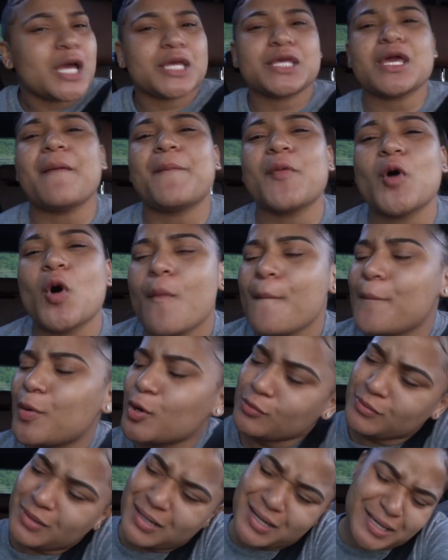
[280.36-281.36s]
Your boom
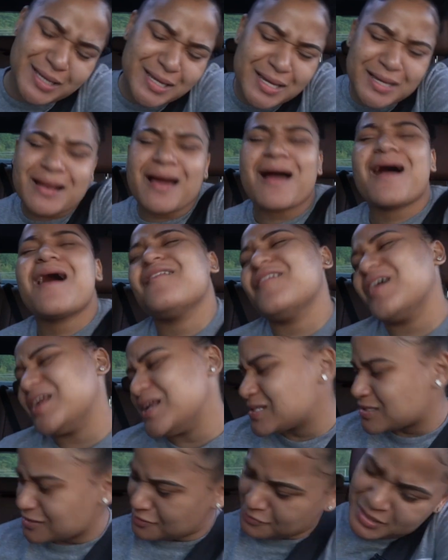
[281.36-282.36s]
boom clean
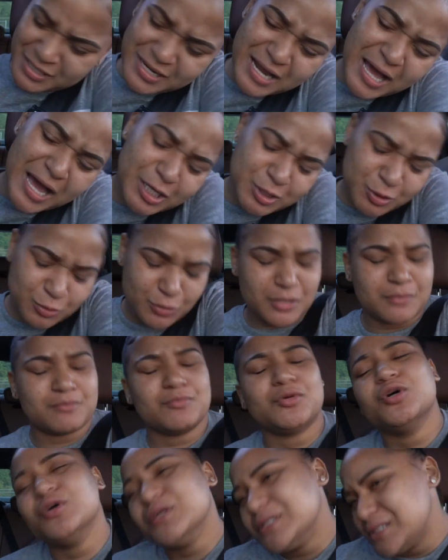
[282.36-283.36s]
already, so me dash with the
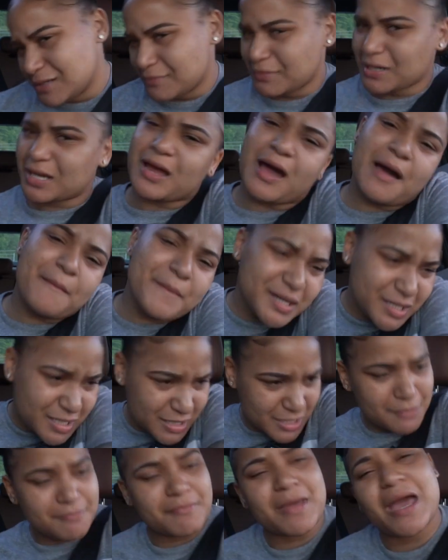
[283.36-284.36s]
boots. I'm coming
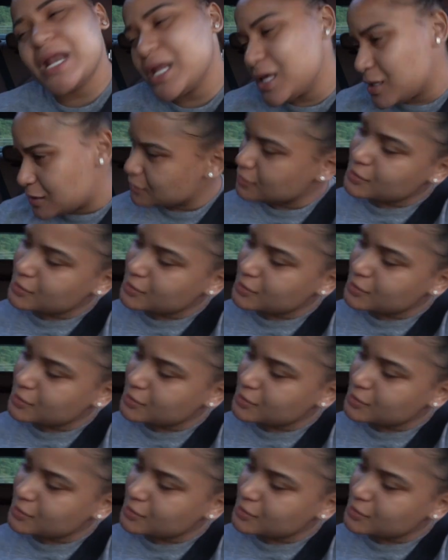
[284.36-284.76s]
at your belly.